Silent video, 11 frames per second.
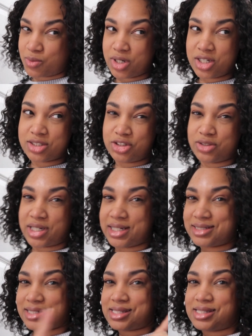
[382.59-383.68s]
I wanted you
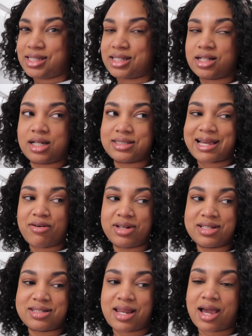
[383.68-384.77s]
guys to see the closet how it
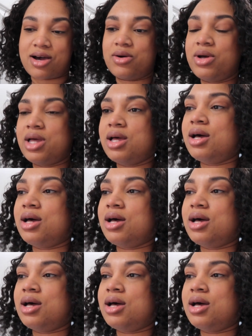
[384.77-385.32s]
is now.